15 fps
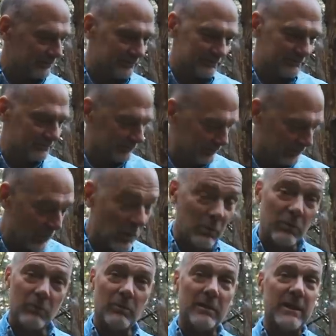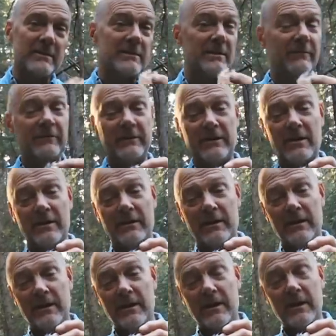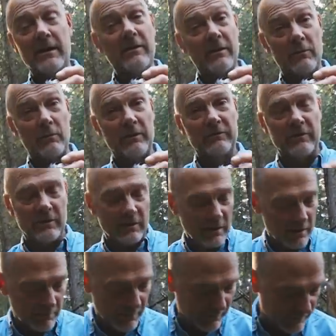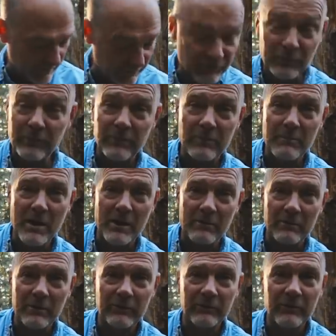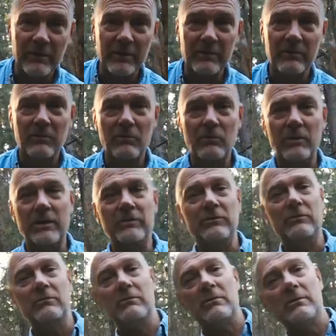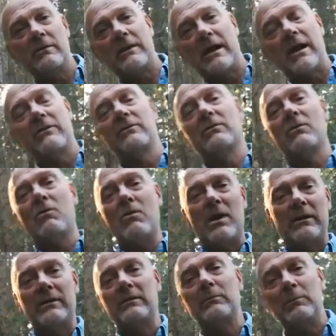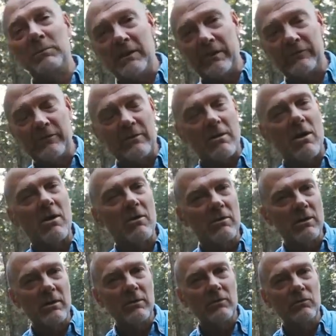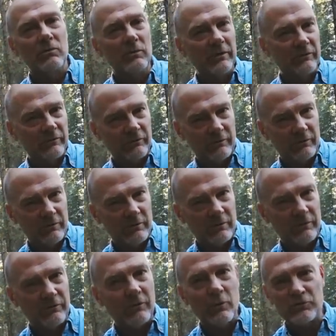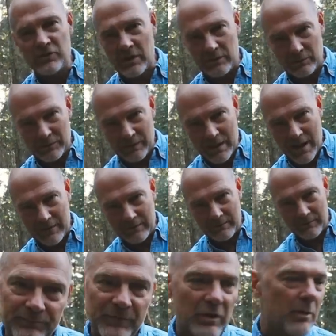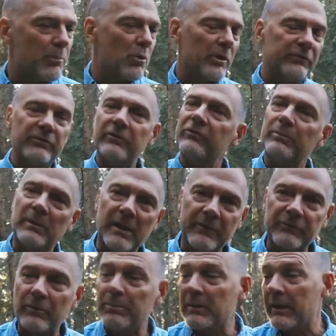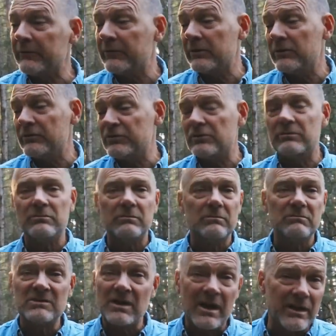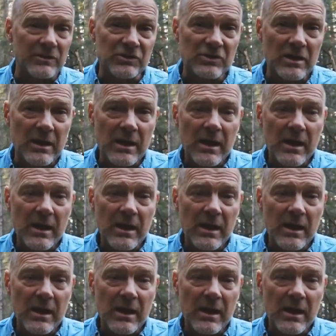Hmm. well, that's definitely not anything risky, but the truth of the matter is that when you gather wild edible plants, there are risks associated with that. There are poisonous plants. There are plants that you shouldn't touch.